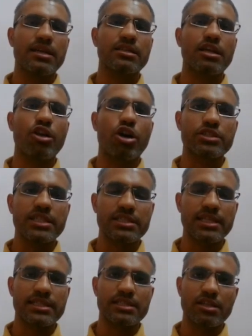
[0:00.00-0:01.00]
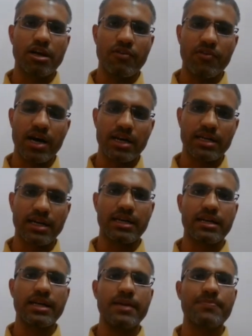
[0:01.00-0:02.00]
the logistics of our
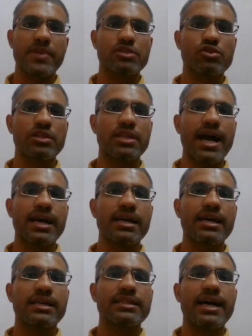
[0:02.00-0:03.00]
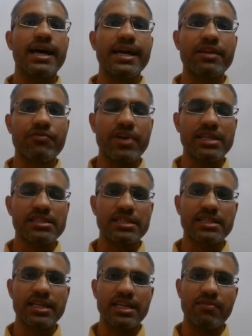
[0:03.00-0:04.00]
country so that the
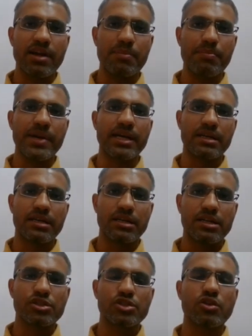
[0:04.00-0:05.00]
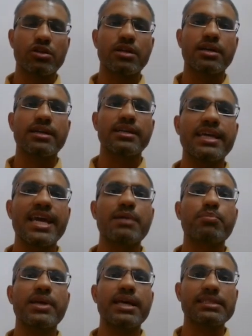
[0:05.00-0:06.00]
infrastructure development should
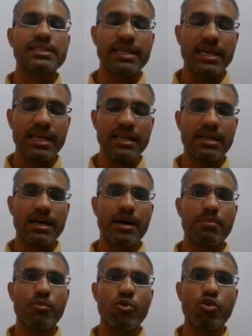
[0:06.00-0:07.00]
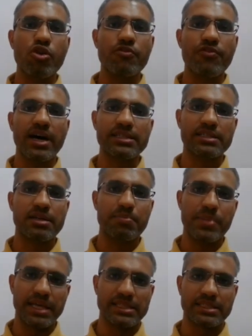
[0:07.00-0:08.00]
take place in a more faster
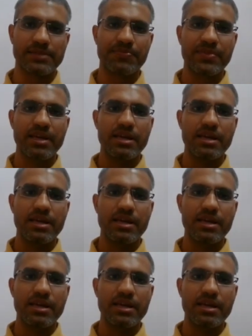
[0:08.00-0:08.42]
pace.